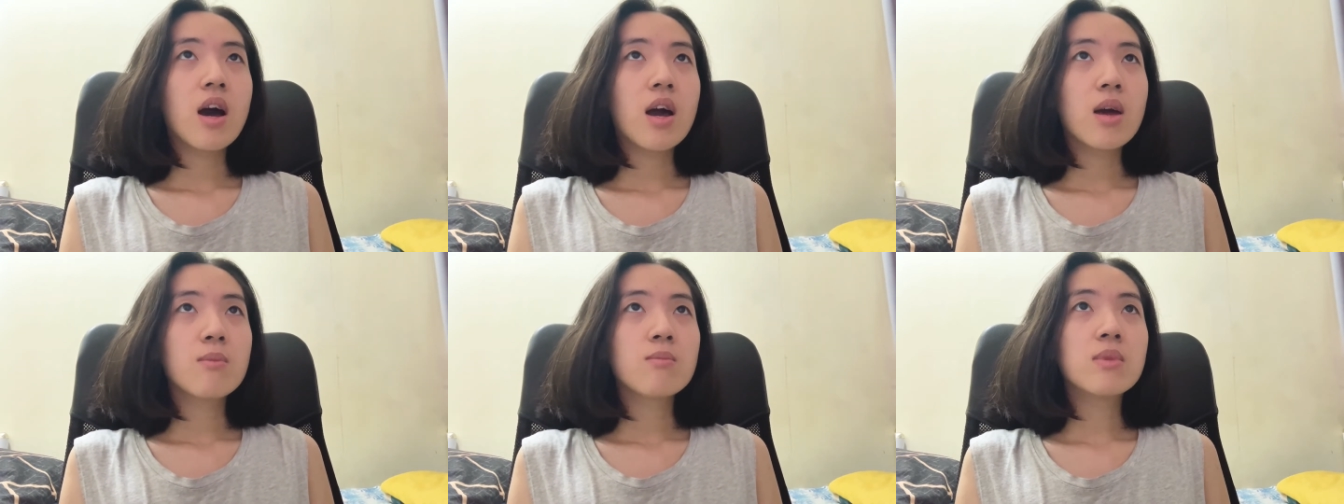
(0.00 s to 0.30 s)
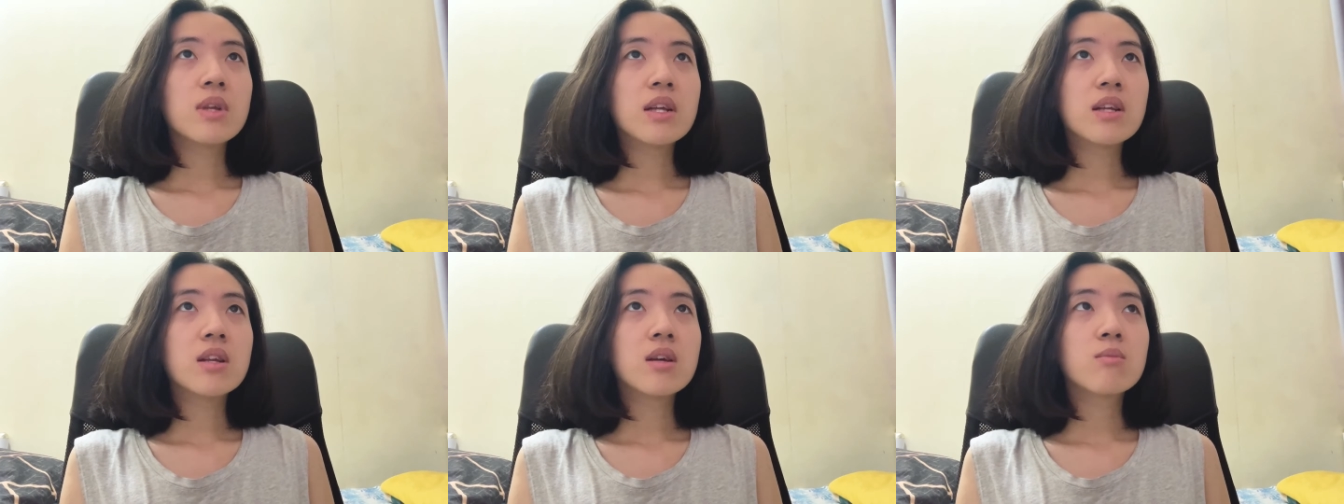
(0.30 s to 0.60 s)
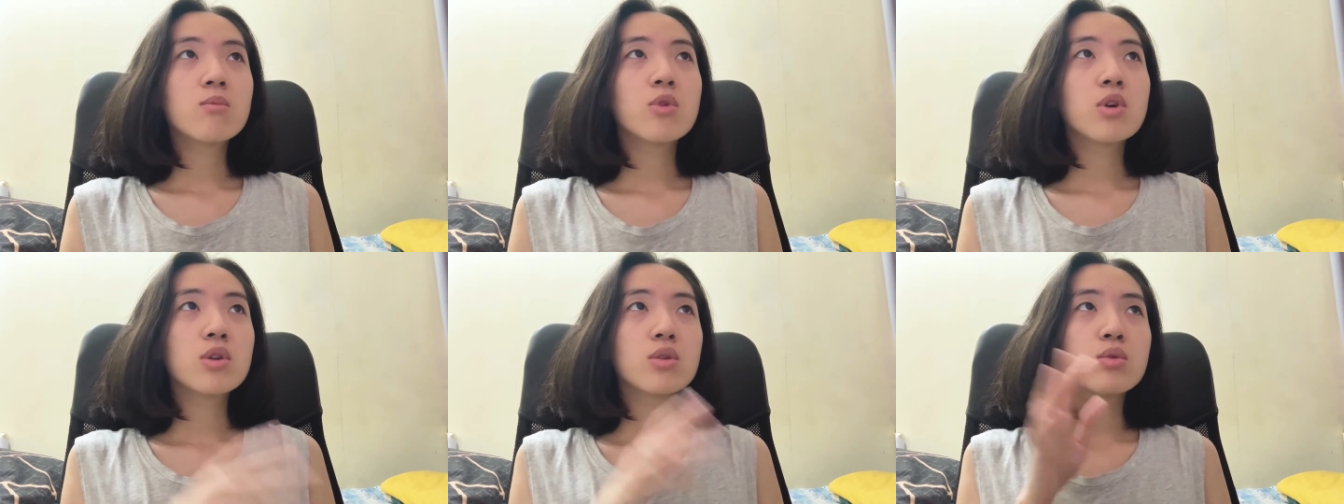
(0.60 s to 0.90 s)
I'm
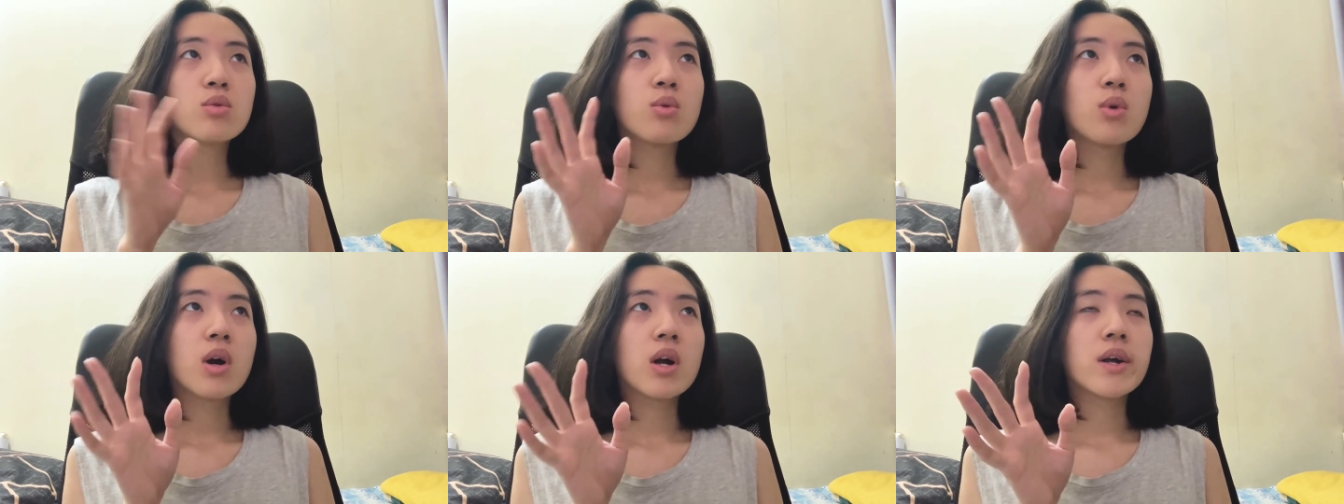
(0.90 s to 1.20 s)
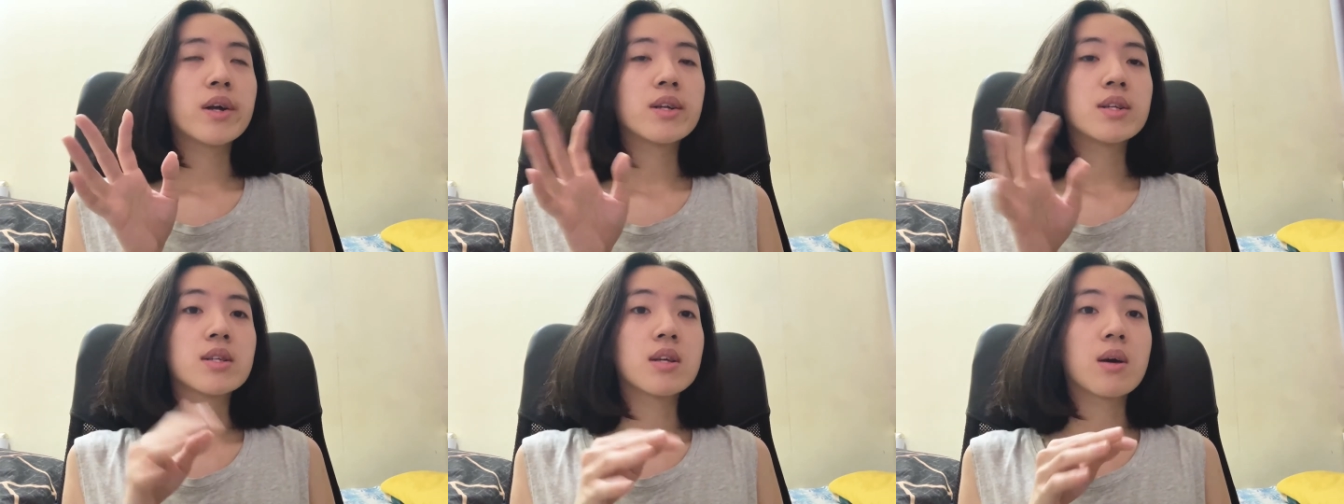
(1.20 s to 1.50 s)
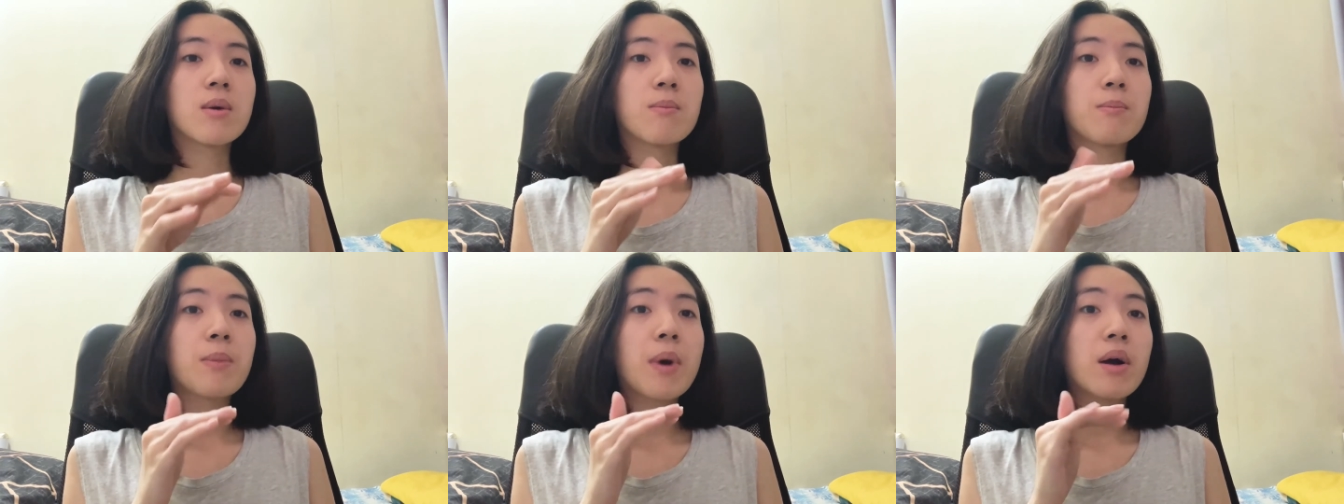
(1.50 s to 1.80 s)
leaning more towards
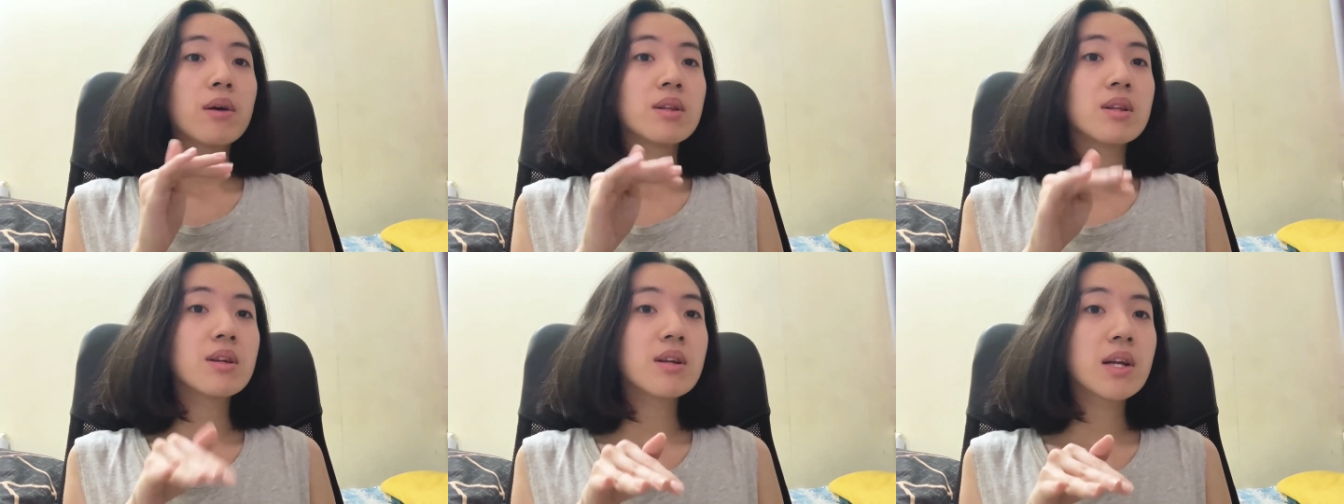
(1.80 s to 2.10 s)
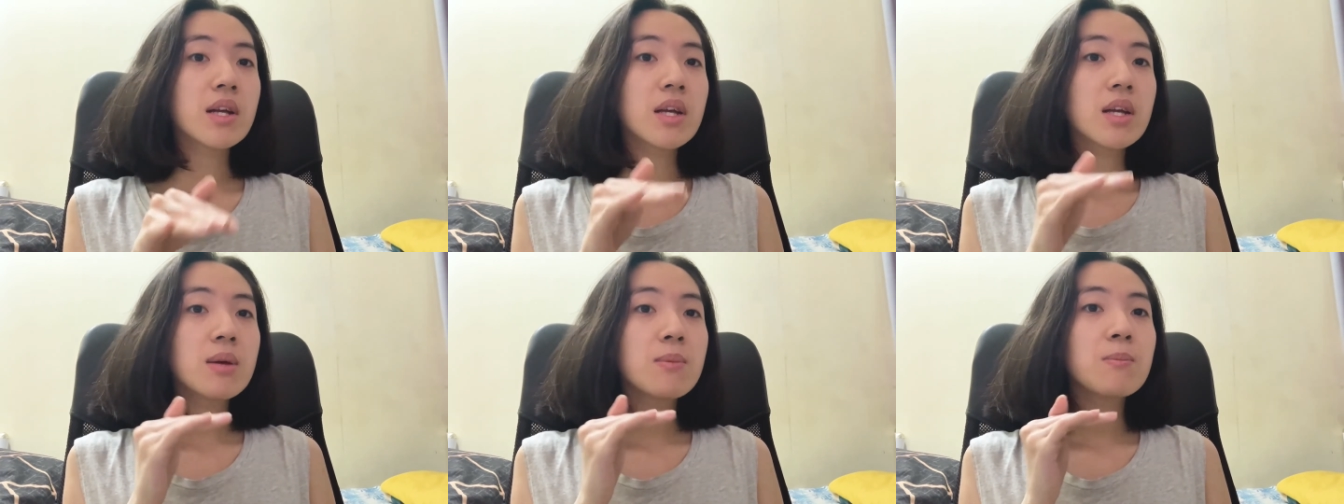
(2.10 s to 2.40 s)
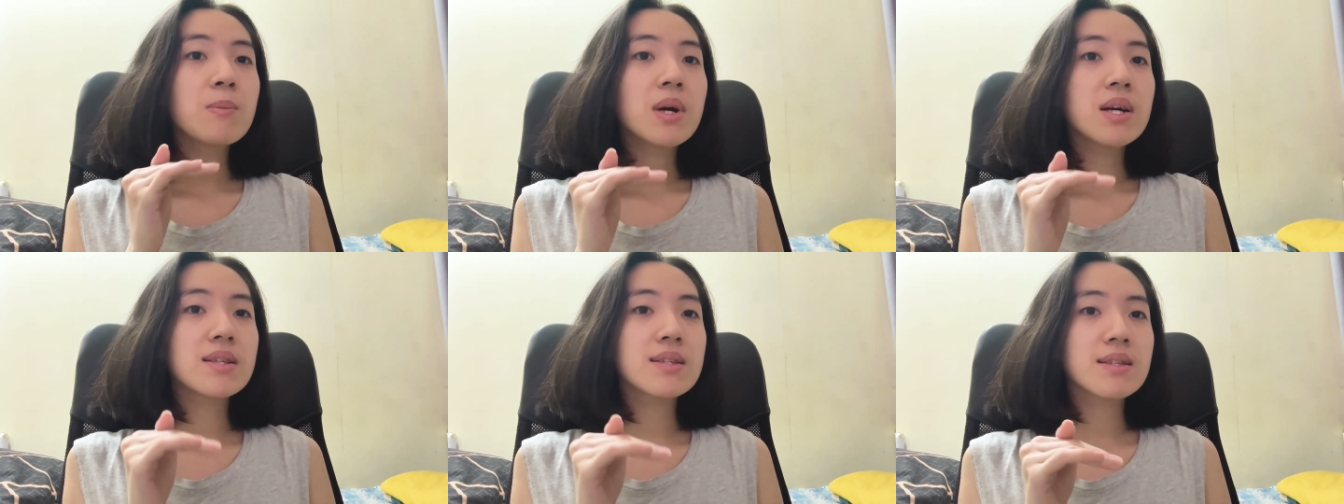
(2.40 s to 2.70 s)
powdery,
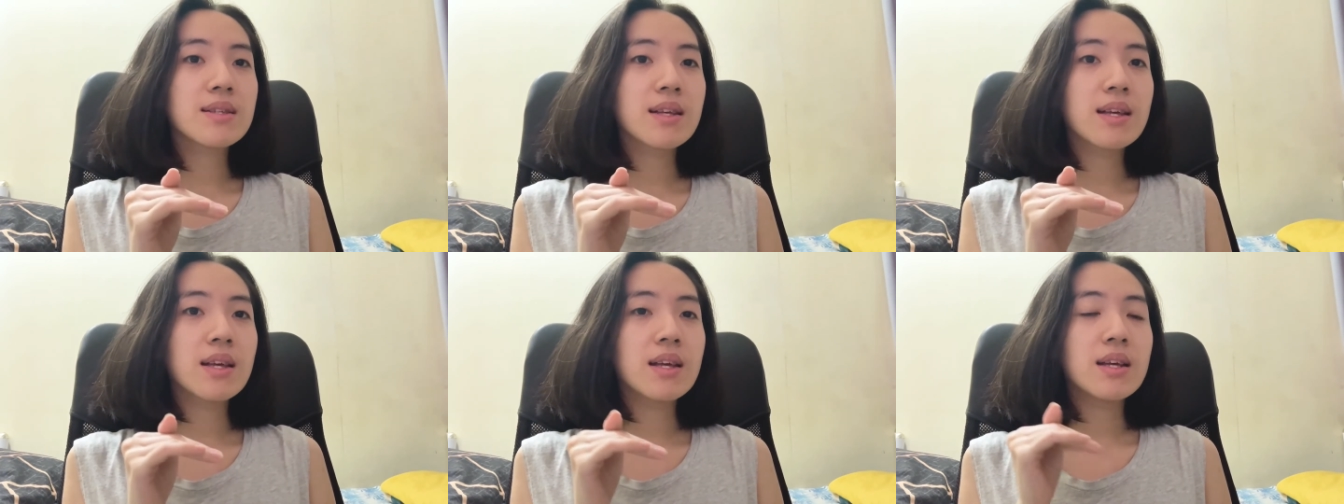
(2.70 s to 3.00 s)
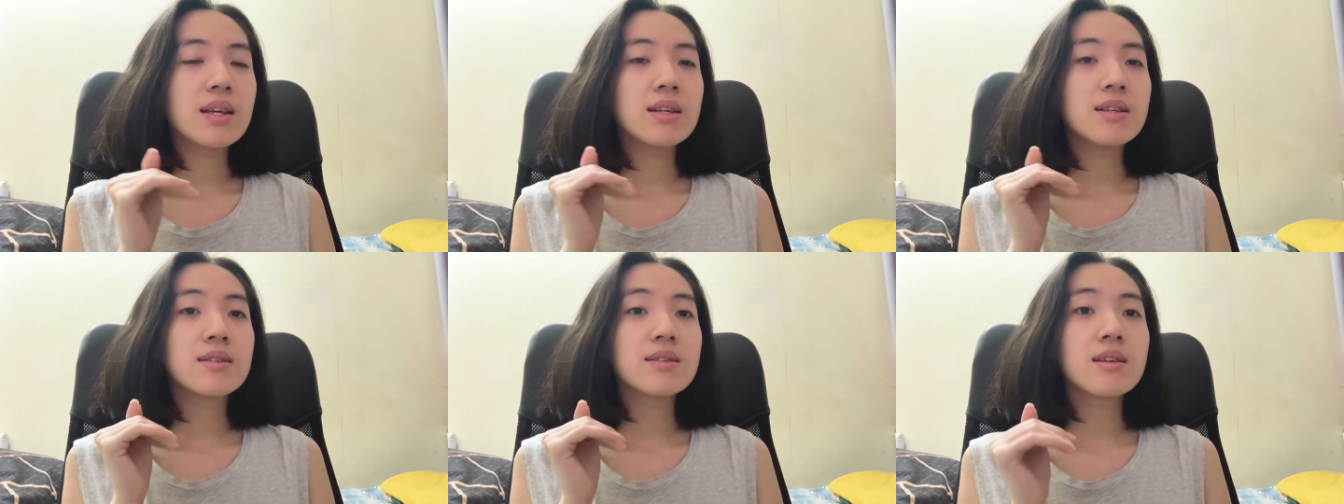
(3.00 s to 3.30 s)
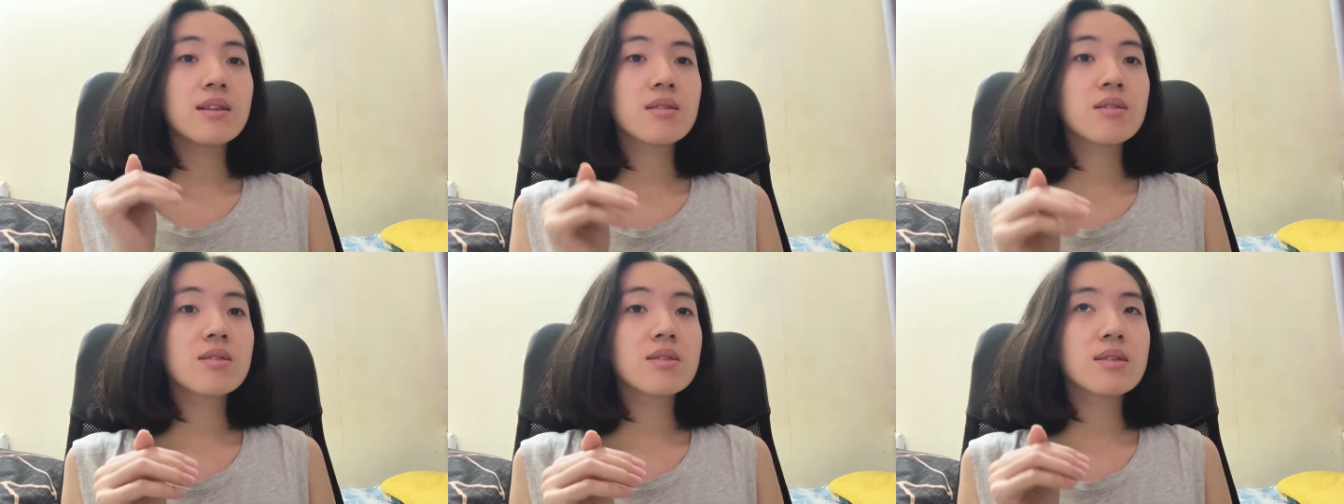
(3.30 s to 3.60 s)
musky,
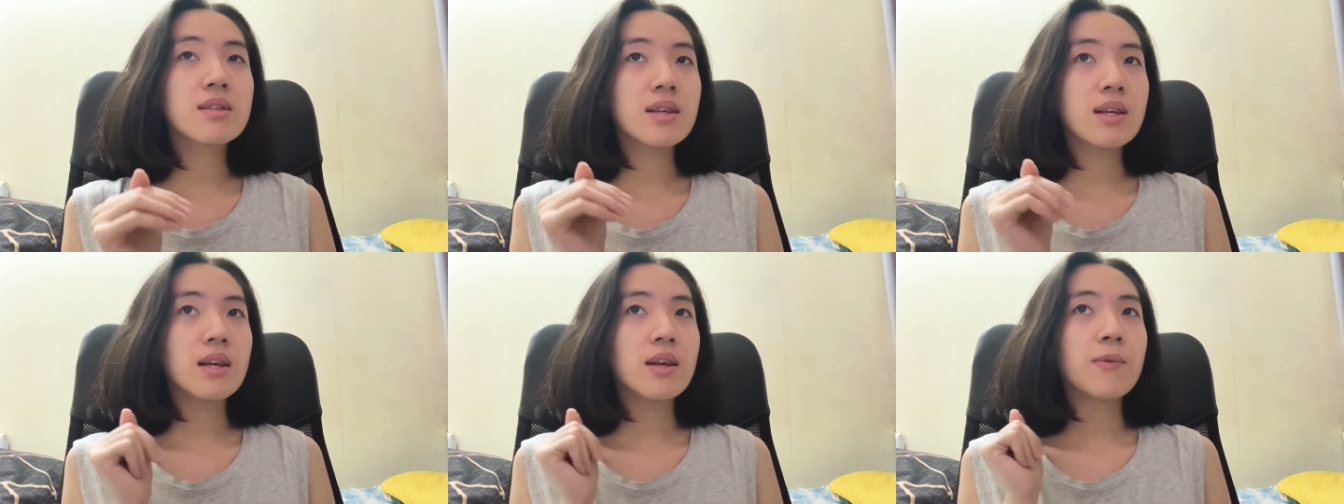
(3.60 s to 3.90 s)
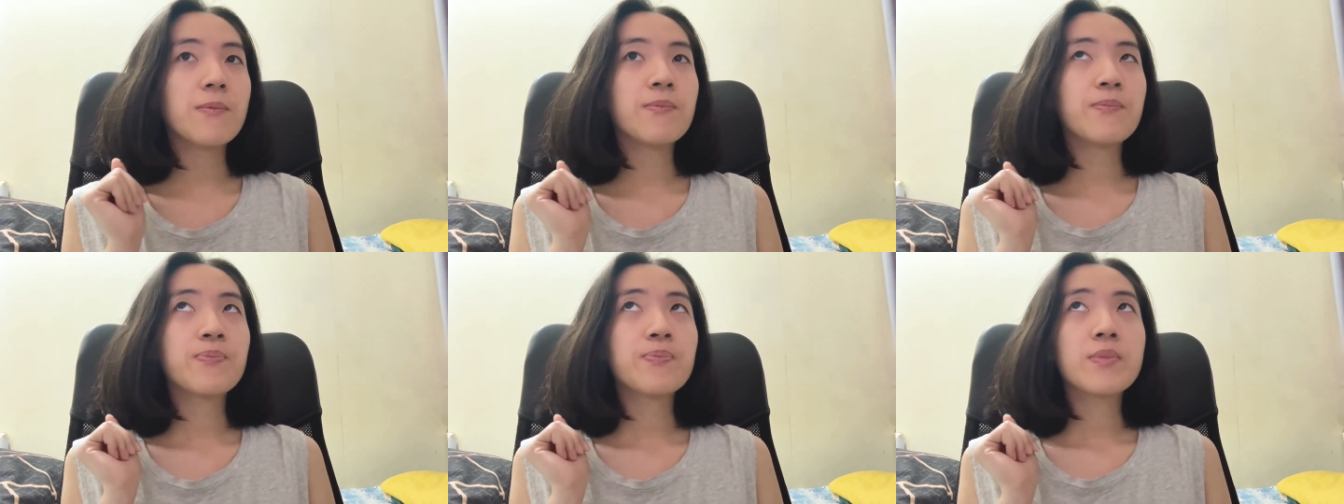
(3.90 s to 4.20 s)
citrusy,